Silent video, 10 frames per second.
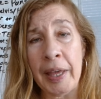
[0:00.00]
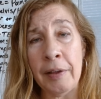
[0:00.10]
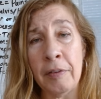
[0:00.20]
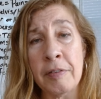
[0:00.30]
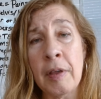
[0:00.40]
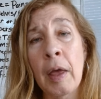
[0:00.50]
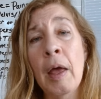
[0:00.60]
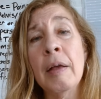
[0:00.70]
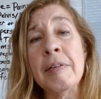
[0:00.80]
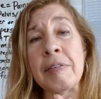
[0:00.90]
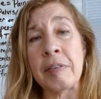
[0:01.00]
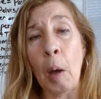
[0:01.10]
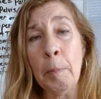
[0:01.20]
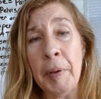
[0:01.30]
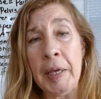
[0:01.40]
is
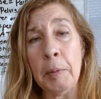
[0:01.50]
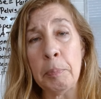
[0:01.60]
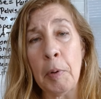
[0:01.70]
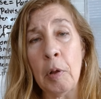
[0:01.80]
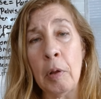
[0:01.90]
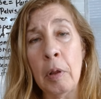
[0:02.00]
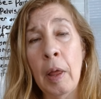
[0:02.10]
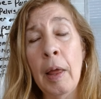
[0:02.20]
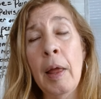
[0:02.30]
some people,